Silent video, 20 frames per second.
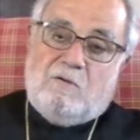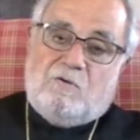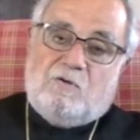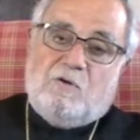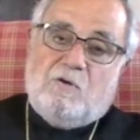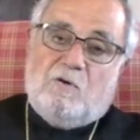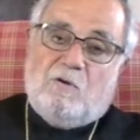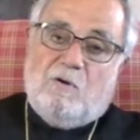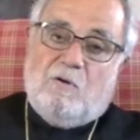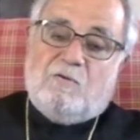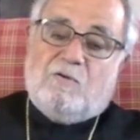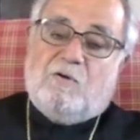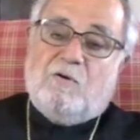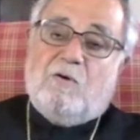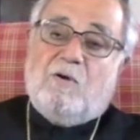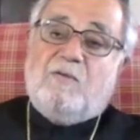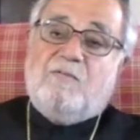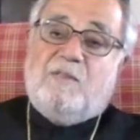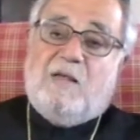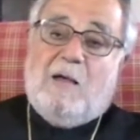
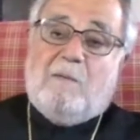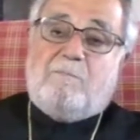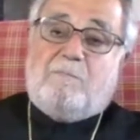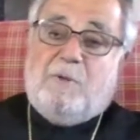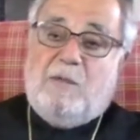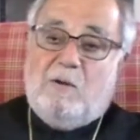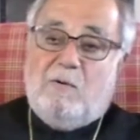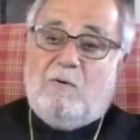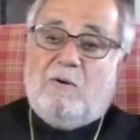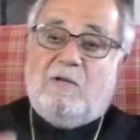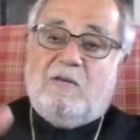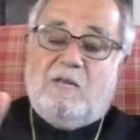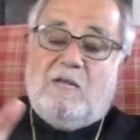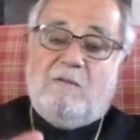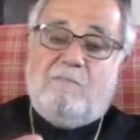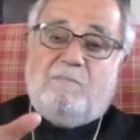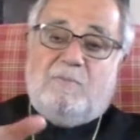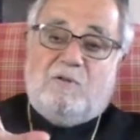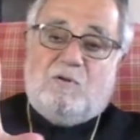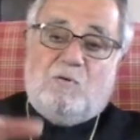during that period
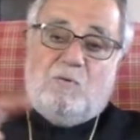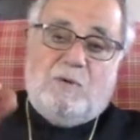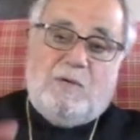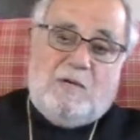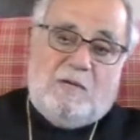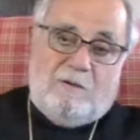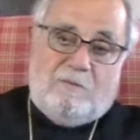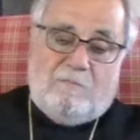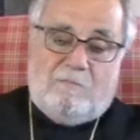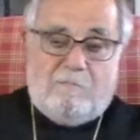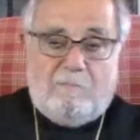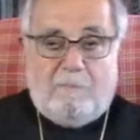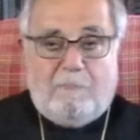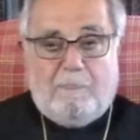in between.